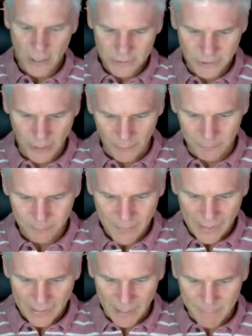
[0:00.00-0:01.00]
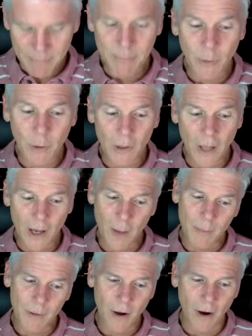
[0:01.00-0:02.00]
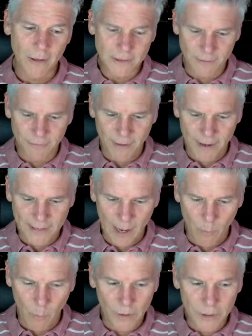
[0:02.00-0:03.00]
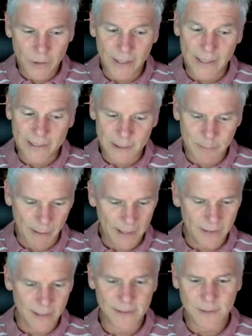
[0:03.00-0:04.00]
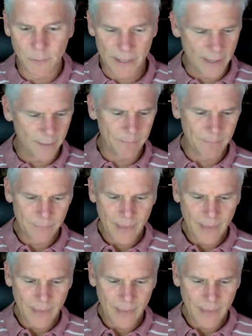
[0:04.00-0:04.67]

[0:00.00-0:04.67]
So let me pull a couple cards to find out what you can expect this week,